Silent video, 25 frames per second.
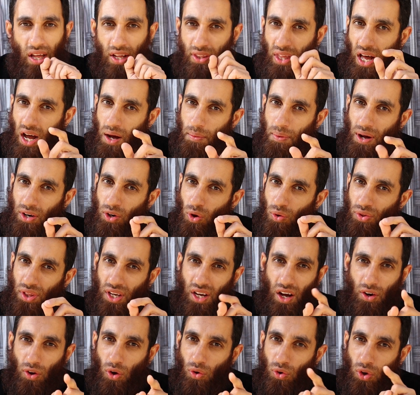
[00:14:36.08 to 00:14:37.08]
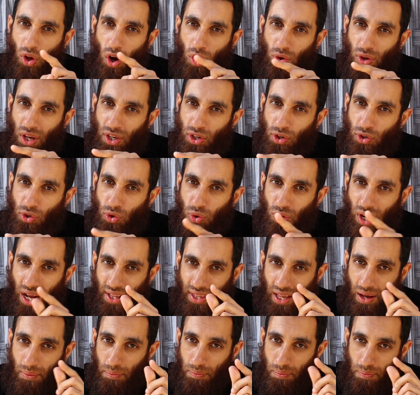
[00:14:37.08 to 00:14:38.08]
Now, Dawah Man, I don't know that you took
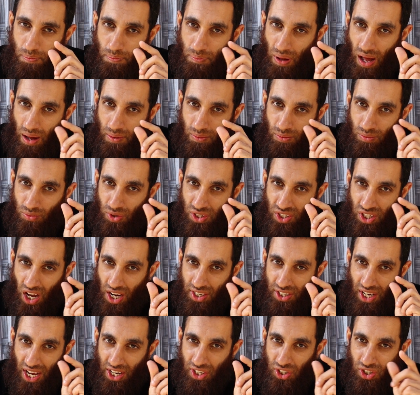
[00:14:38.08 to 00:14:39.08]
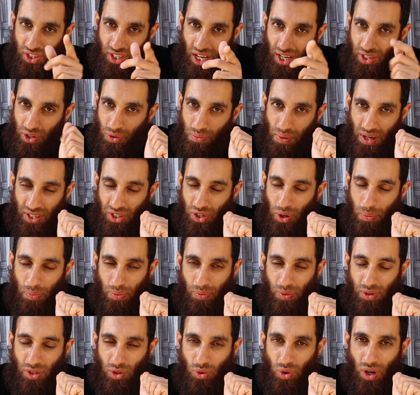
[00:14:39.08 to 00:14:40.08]
out that recitation that you messed up
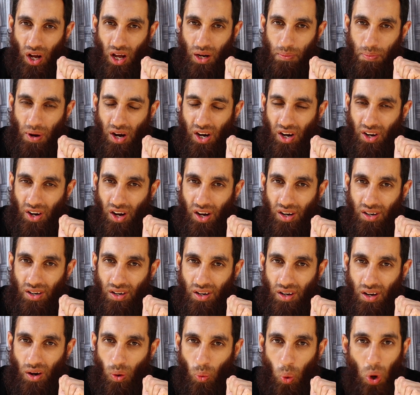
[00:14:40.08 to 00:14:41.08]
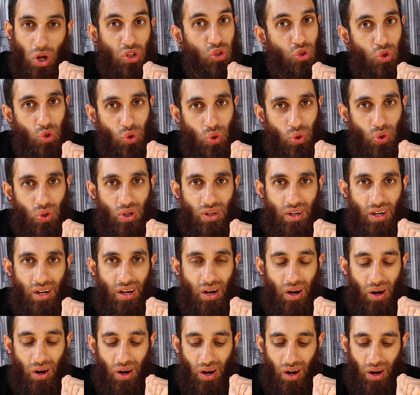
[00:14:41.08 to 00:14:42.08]
with Surah Al-Baqarah, Waddu,
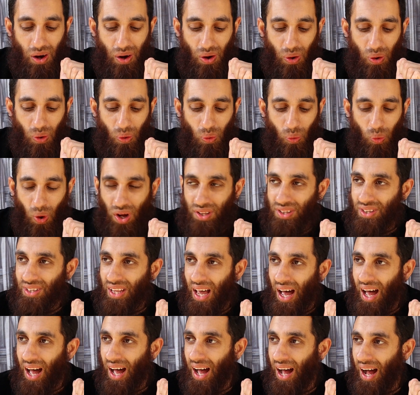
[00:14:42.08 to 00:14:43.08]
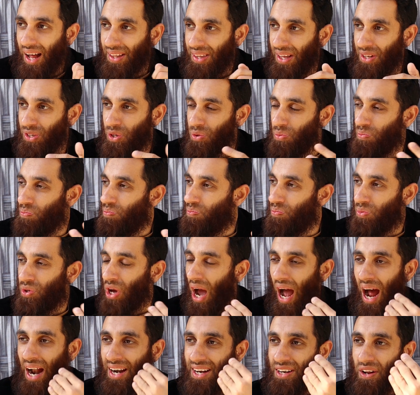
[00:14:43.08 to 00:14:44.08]
Wadda, and then you
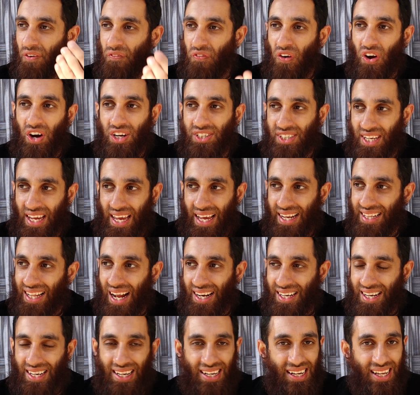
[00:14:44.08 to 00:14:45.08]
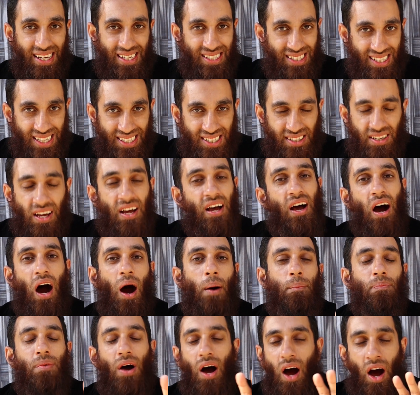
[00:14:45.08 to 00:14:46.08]
added a verse in that didn't exist.
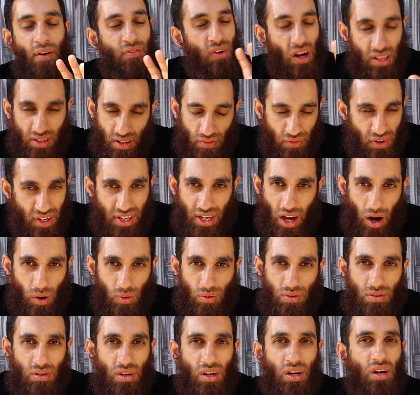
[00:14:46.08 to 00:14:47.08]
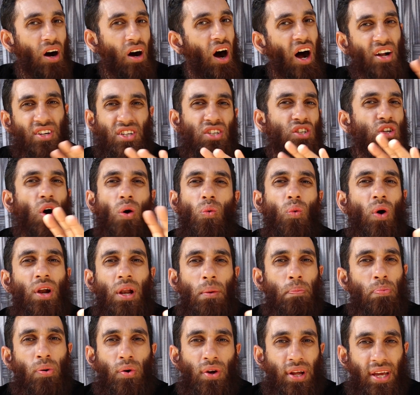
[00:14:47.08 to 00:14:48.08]
I've got the video. I just don't want
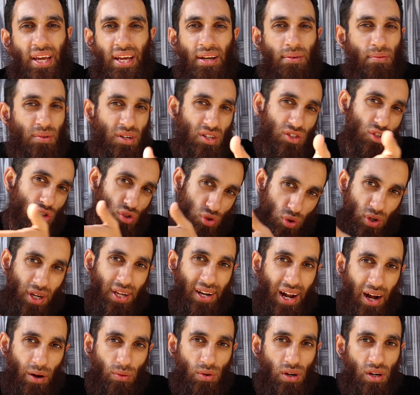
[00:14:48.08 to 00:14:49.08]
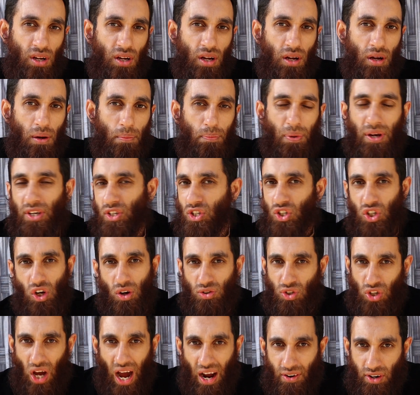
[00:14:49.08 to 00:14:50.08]
to put it in because you took it out. But it
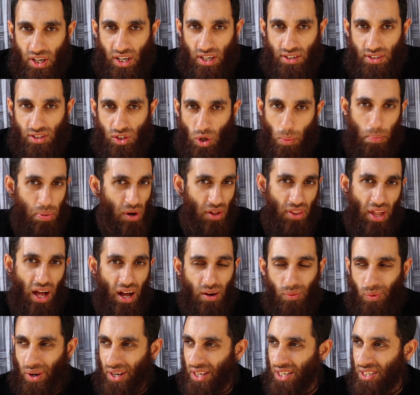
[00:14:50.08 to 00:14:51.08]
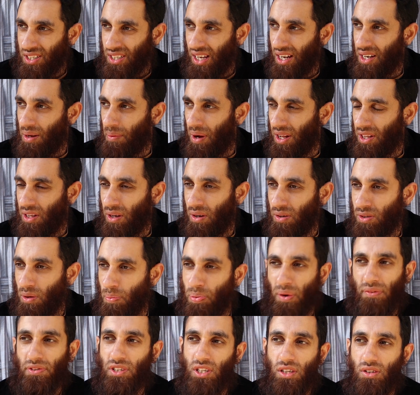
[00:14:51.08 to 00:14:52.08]
shows your arrogance. Your brother, when he said about the
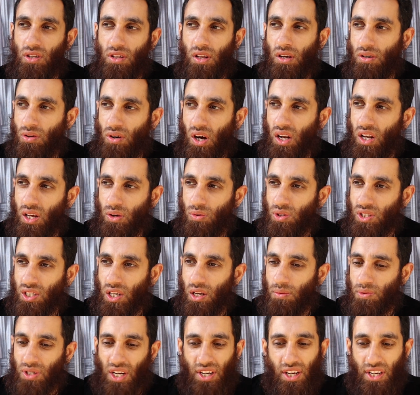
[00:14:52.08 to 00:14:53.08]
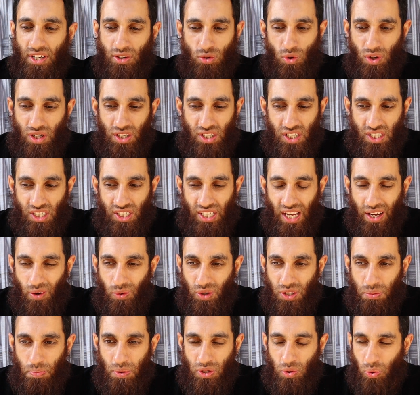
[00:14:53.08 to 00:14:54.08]
Prophet sallallahu alaihi wasallam, said he couldn't
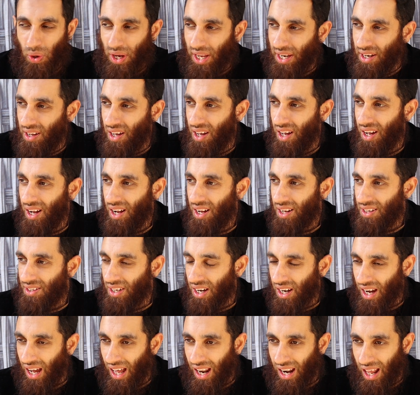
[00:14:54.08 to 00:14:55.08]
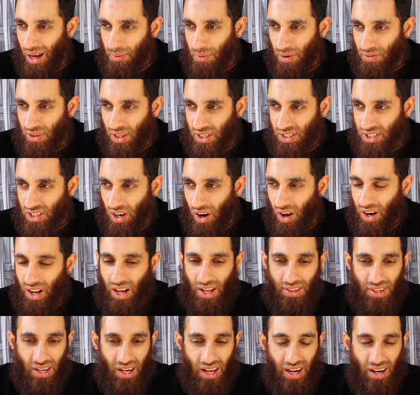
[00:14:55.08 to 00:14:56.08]
distinguish between the kalam of the scholar
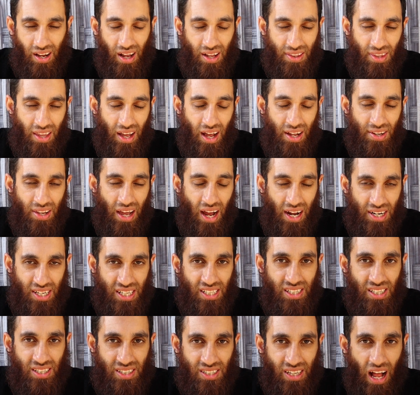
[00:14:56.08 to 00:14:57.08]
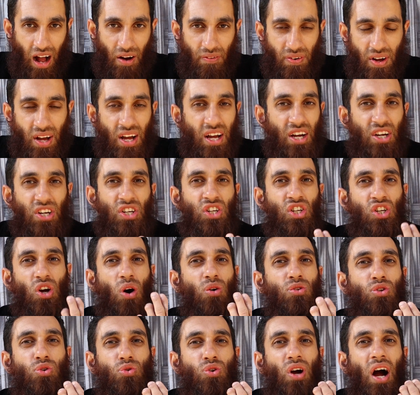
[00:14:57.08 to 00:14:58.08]
and the hadith itself. It
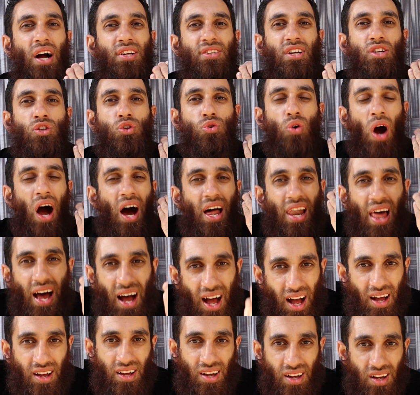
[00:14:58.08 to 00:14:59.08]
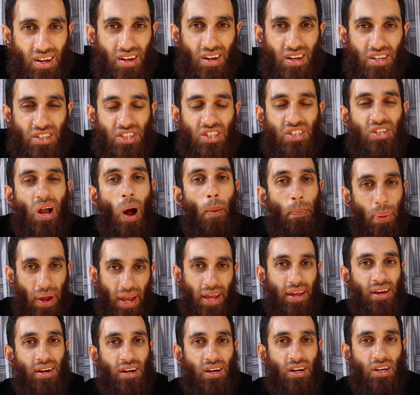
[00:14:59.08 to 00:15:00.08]
shows you guys are juhala. Stop
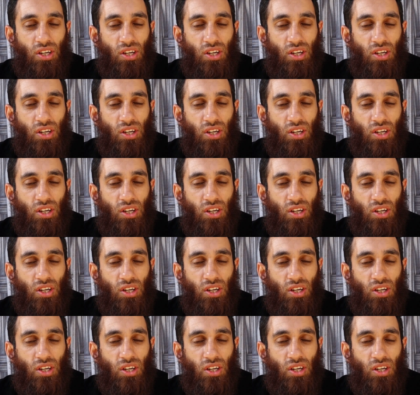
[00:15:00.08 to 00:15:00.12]
it.